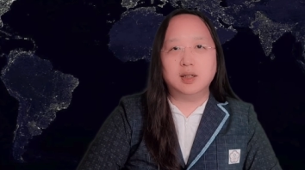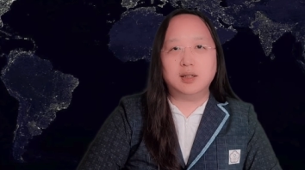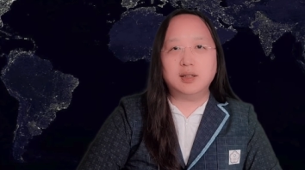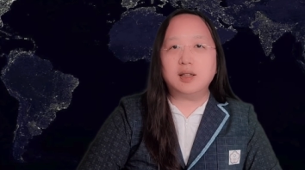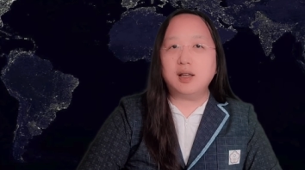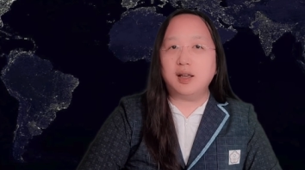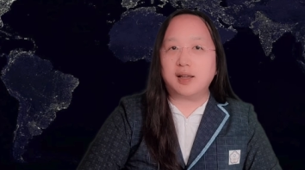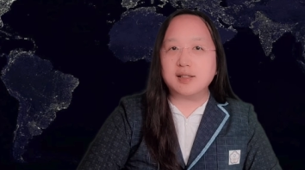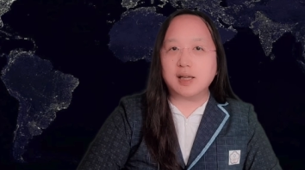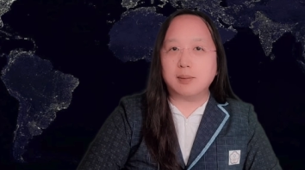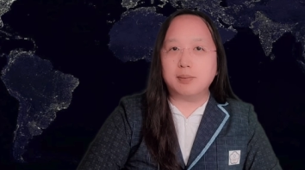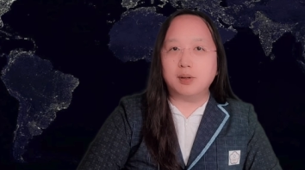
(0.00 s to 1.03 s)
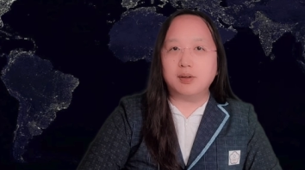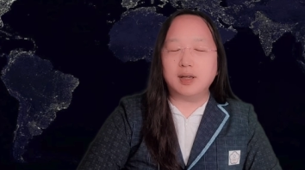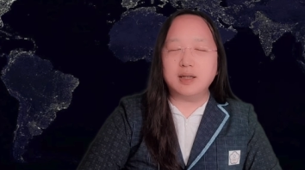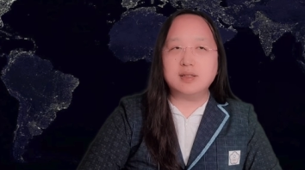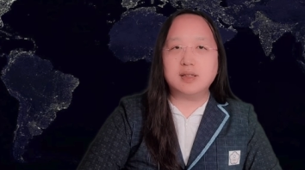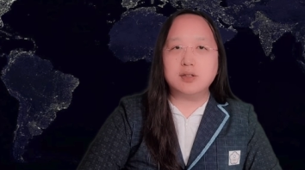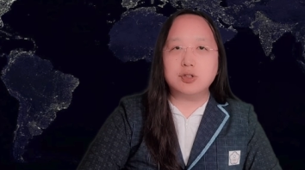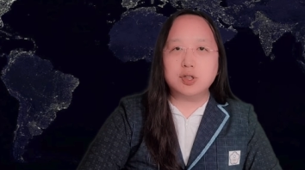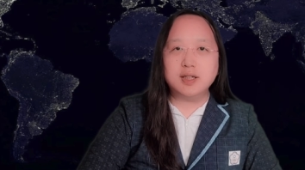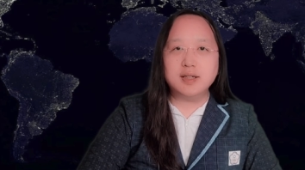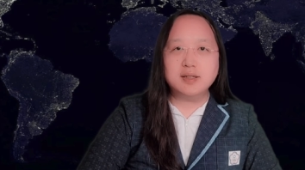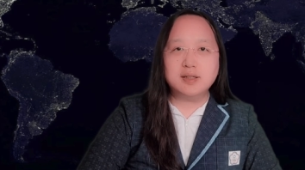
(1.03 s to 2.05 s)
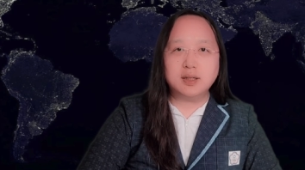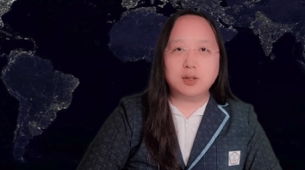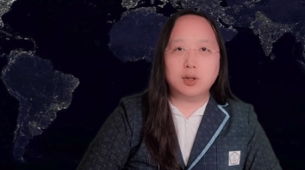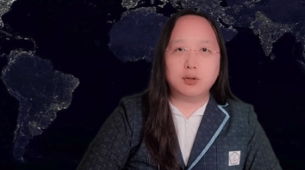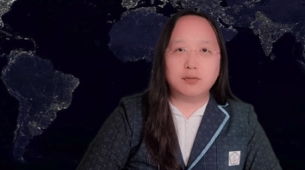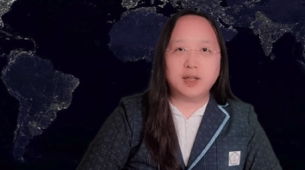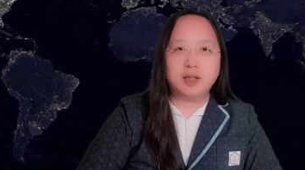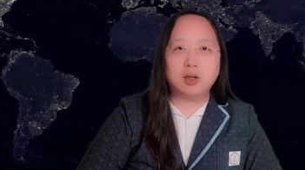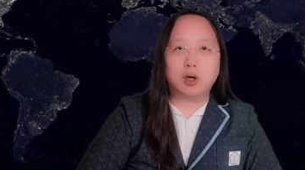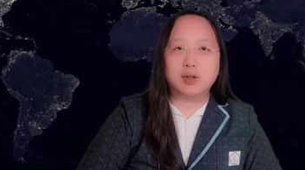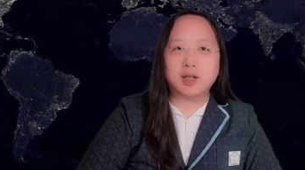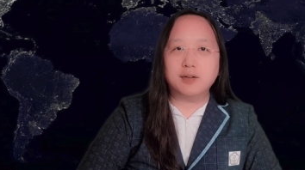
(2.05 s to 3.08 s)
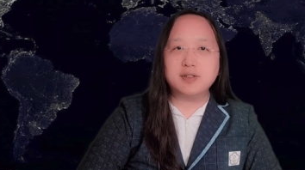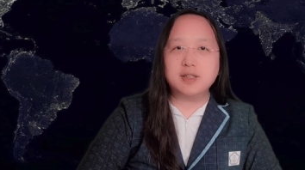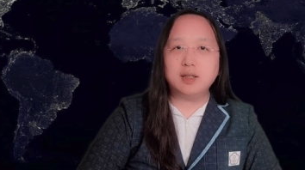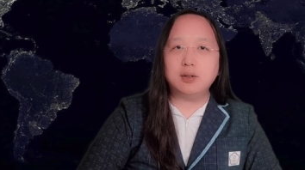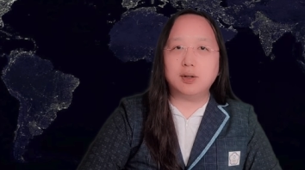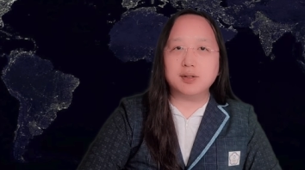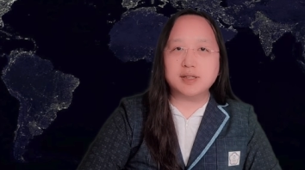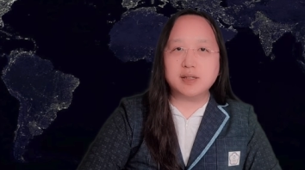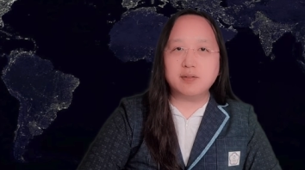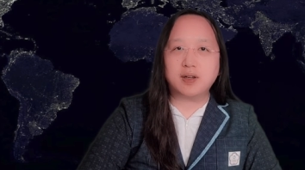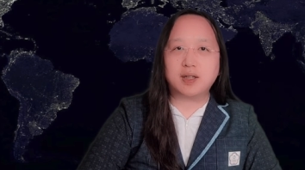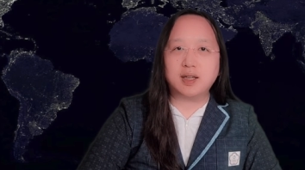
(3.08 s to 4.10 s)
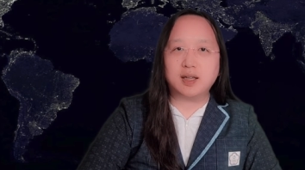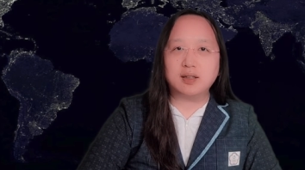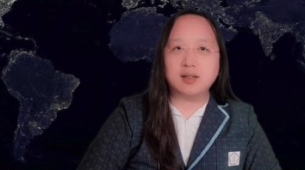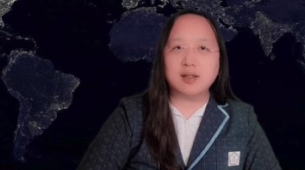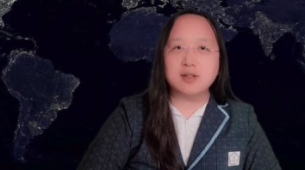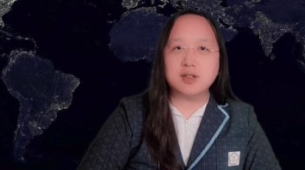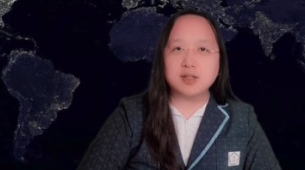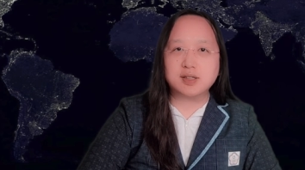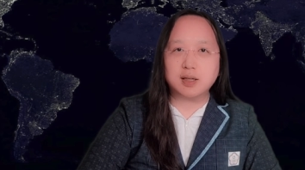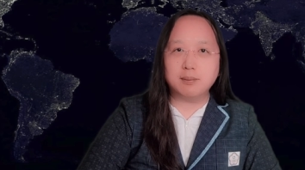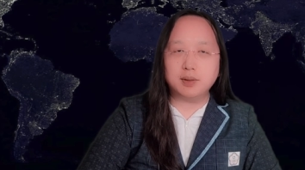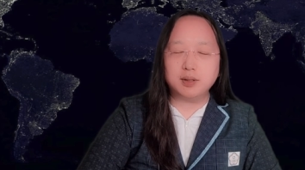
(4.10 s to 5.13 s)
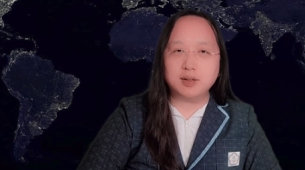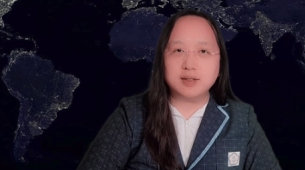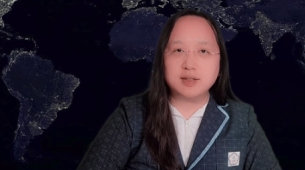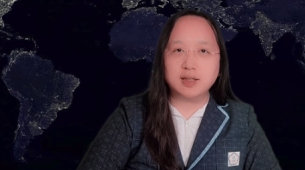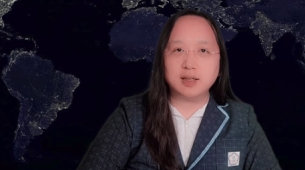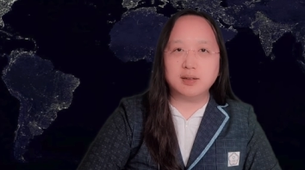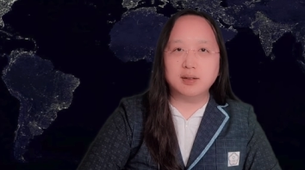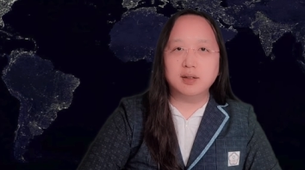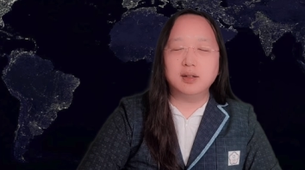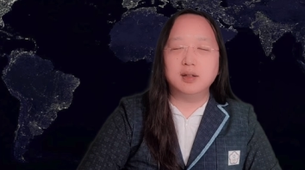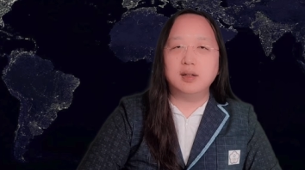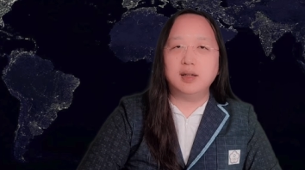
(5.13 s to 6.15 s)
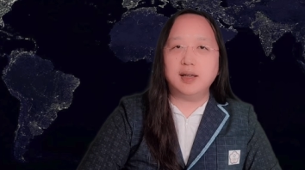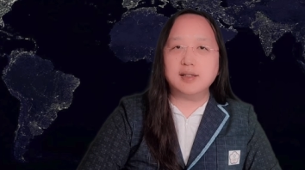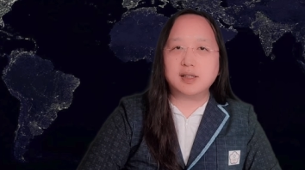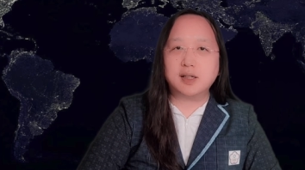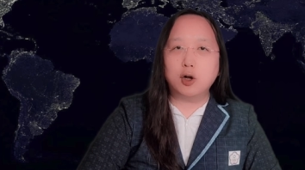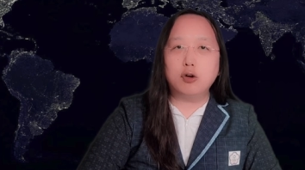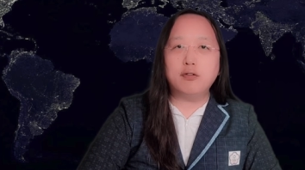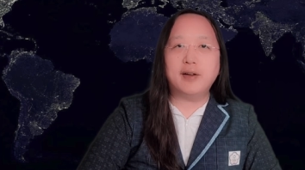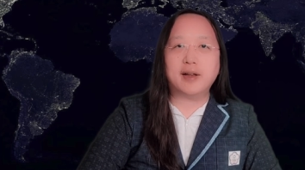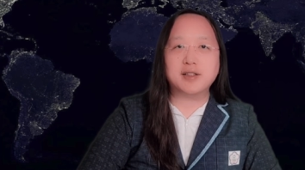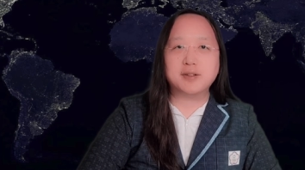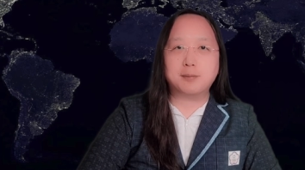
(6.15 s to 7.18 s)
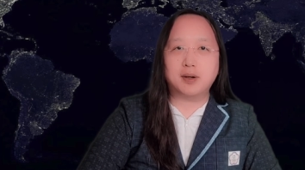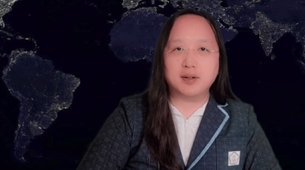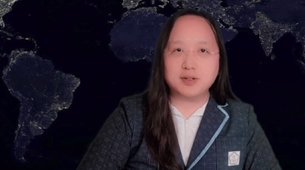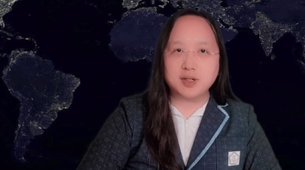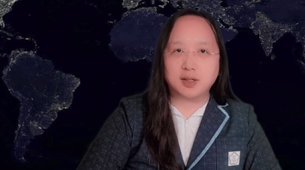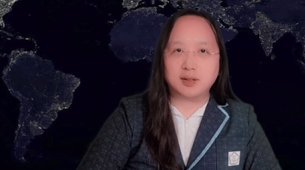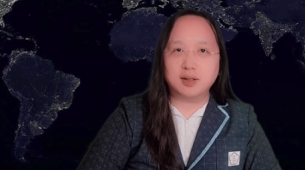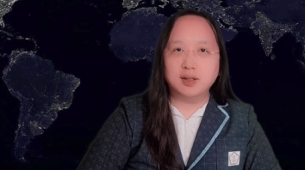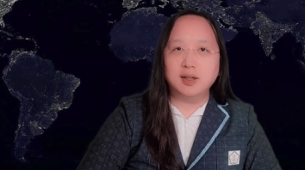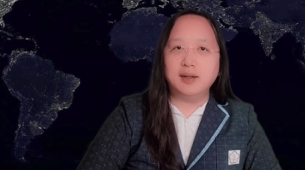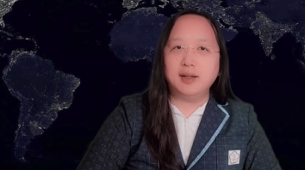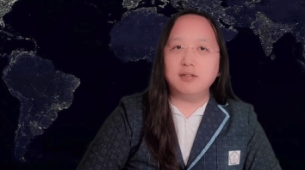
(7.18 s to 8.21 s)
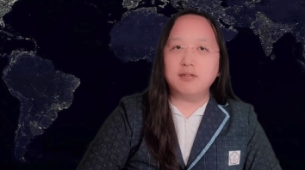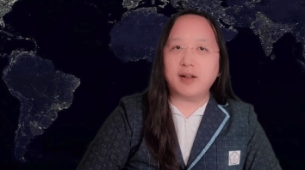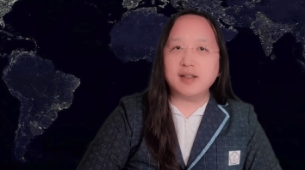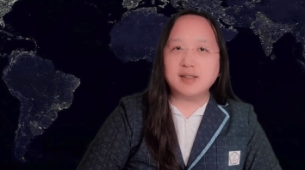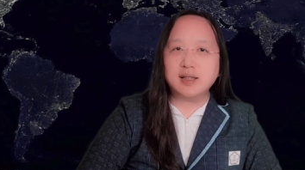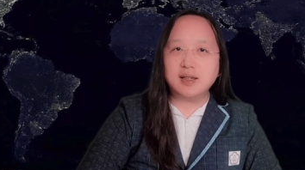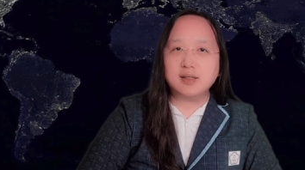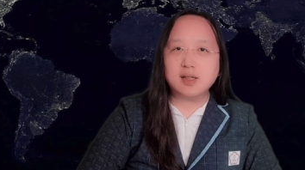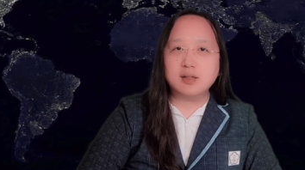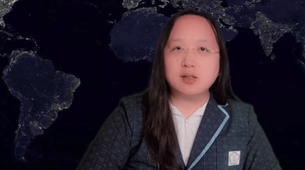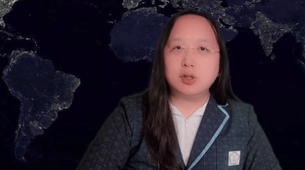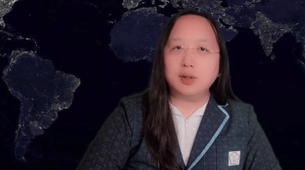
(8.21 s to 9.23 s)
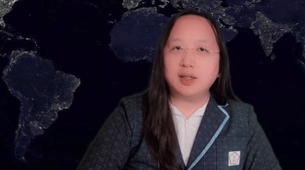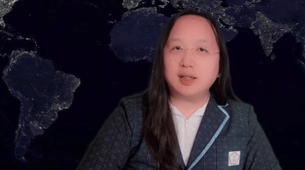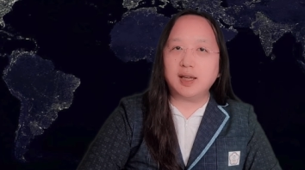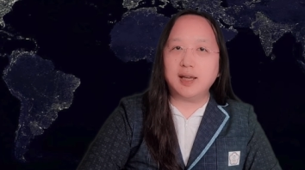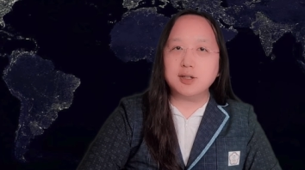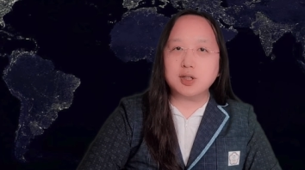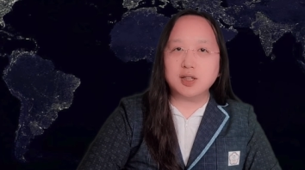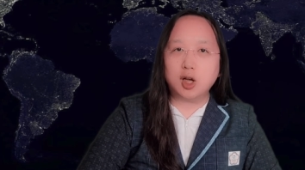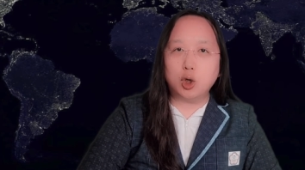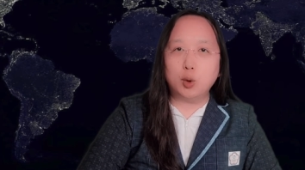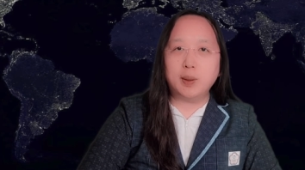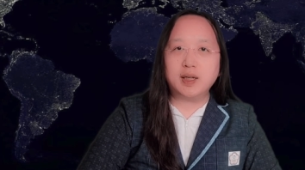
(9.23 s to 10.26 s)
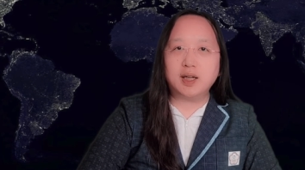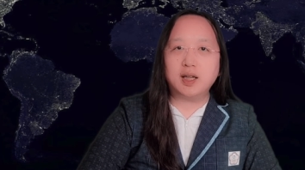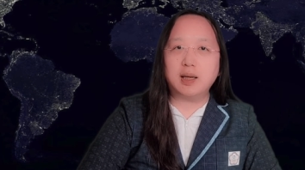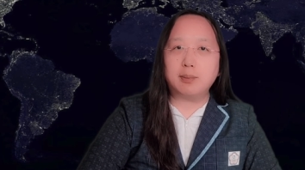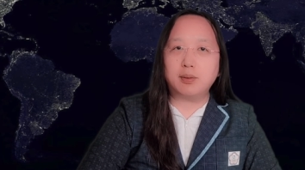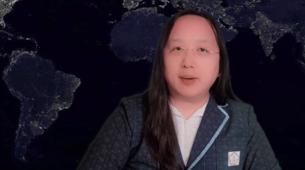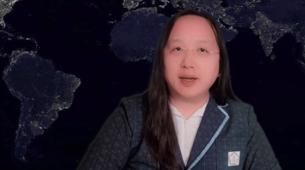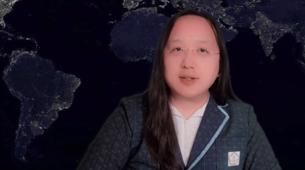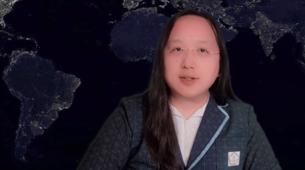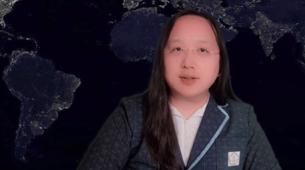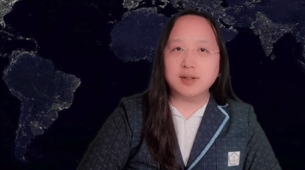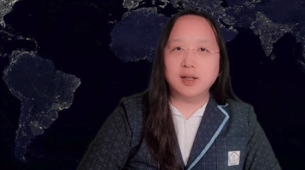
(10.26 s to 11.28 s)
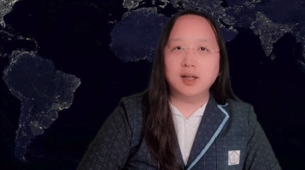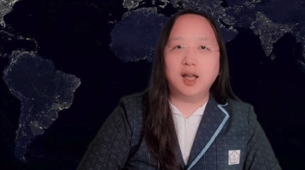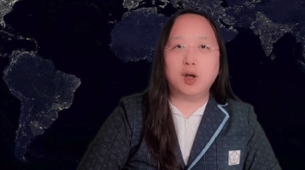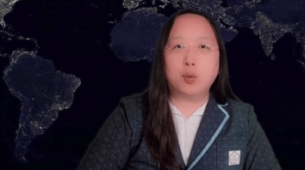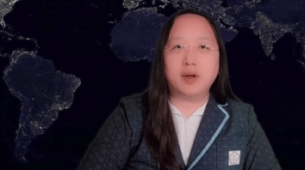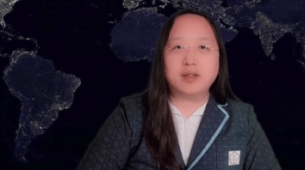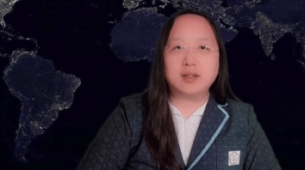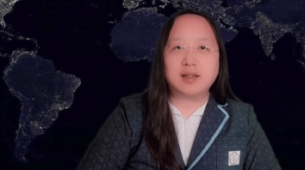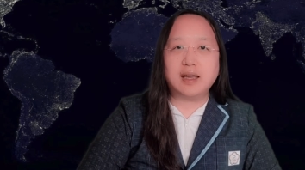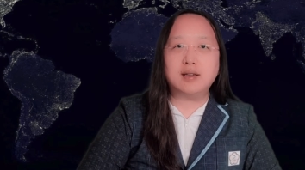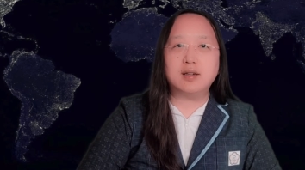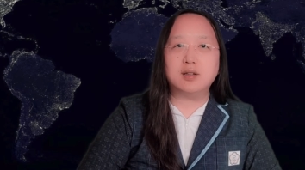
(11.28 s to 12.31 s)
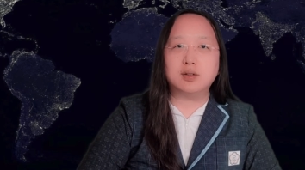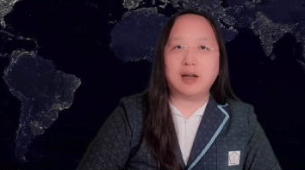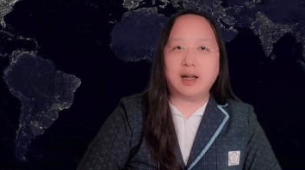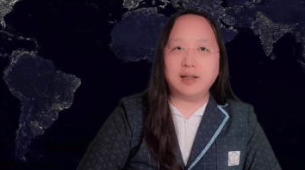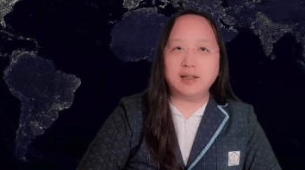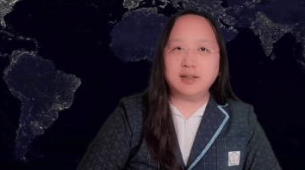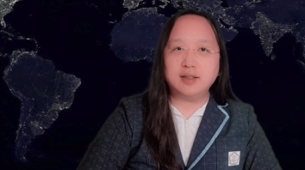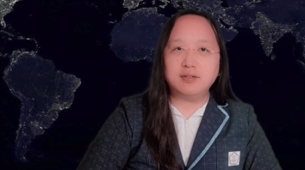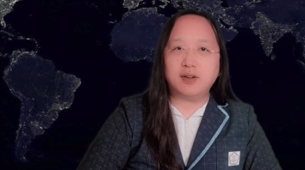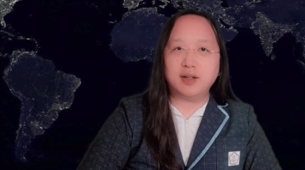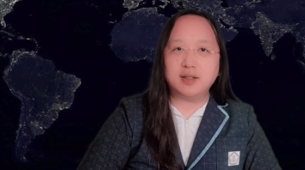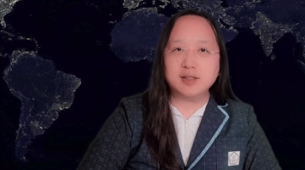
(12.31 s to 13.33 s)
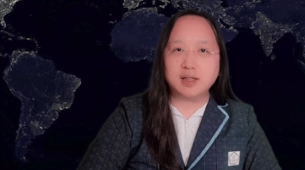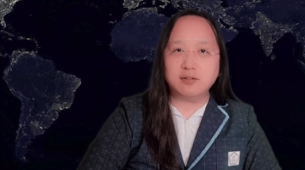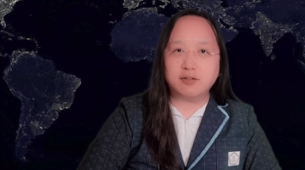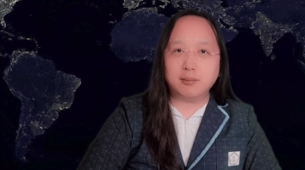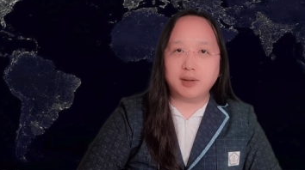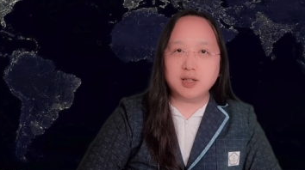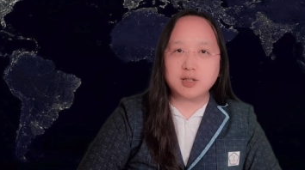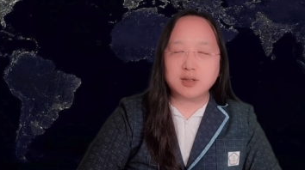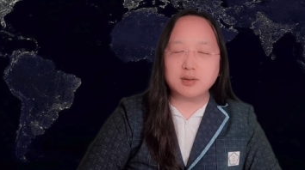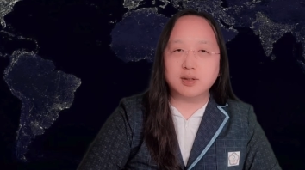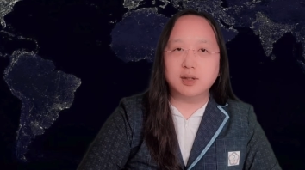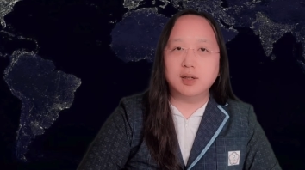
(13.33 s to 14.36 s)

Another example is the G0V or Gov0 Civic Technologies Community. Its Cofacts project invites citizens to engage in open collaboration and work together to identify disinformation,